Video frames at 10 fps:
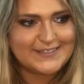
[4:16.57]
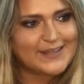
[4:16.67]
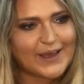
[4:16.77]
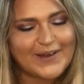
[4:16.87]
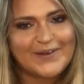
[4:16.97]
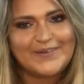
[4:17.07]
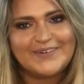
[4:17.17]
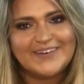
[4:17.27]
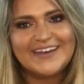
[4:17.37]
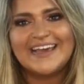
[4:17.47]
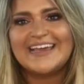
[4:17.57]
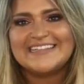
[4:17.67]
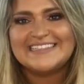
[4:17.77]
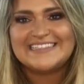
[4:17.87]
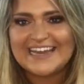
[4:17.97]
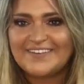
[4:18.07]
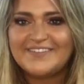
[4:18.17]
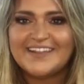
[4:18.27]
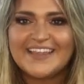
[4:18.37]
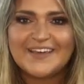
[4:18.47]
So it's
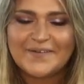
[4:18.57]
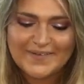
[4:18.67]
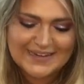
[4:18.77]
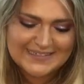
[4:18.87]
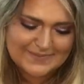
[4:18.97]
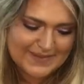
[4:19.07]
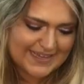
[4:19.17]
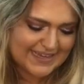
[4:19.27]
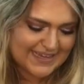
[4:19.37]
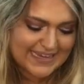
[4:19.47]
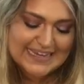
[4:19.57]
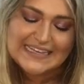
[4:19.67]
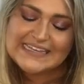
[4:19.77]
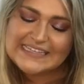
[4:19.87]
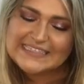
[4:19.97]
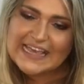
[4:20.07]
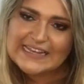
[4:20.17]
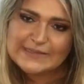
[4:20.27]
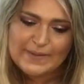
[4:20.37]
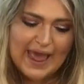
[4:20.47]
definitely going to be
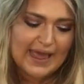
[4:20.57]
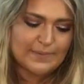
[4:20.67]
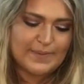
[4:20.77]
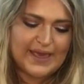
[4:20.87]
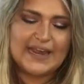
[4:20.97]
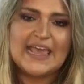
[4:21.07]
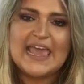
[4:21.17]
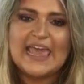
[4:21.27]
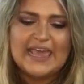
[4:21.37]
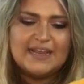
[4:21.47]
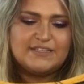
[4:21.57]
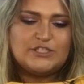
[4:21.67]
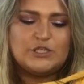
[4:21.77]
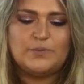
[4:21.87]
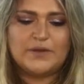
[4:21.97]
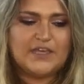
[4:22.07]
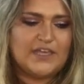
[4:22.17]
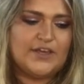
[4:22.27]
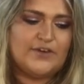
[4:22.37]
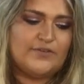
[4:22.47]
sent back, but it is super
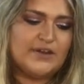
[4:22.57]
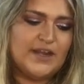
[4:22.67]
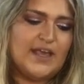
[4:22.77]
cute.